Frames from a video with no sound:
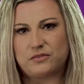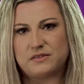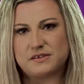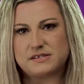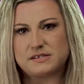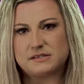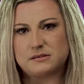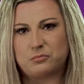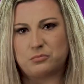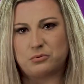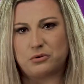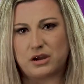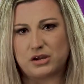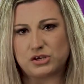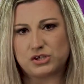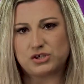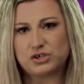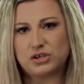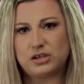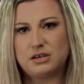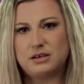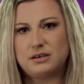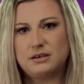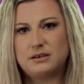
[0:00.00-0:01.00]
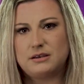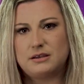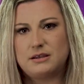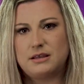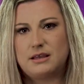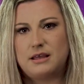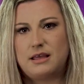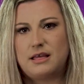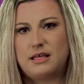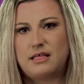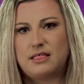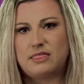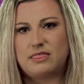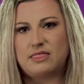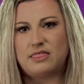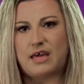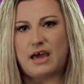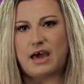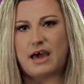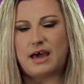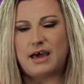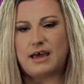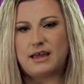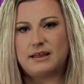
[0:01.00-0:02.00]
this depression
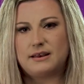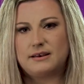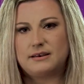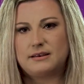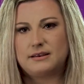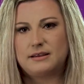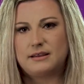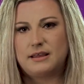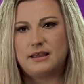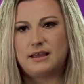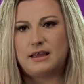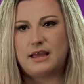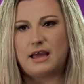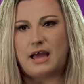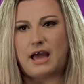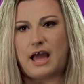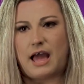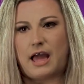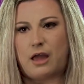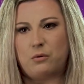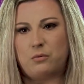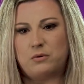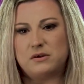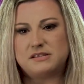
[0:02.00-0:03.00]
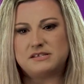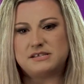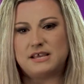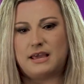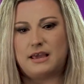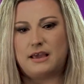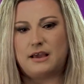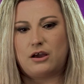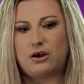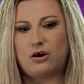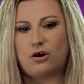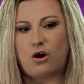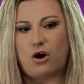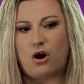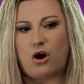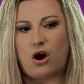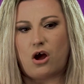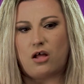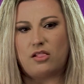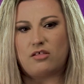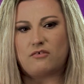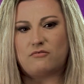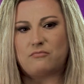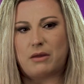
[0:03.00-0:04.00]
that I would take
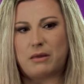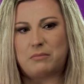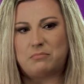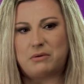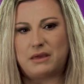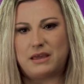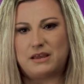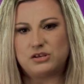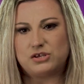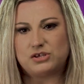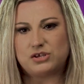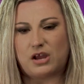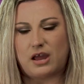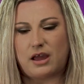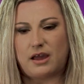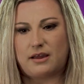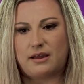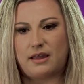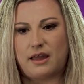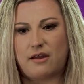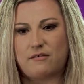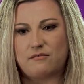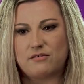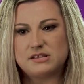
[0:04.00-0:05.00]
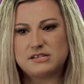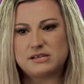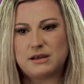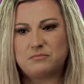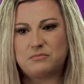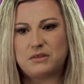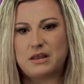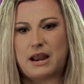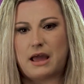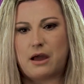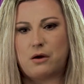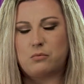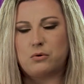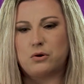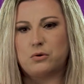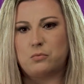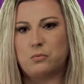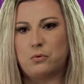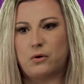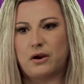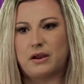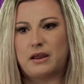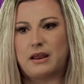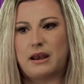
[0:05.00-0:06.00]
all of my paycheck every time that I would
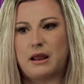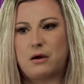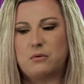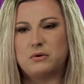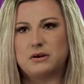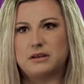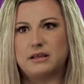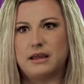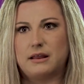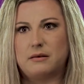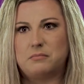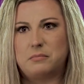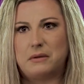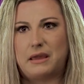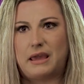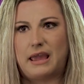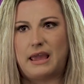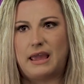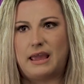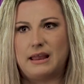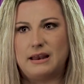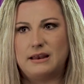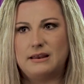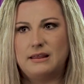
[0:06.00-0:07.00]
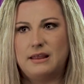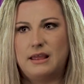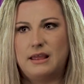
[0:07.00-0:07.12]
work and I would get paid,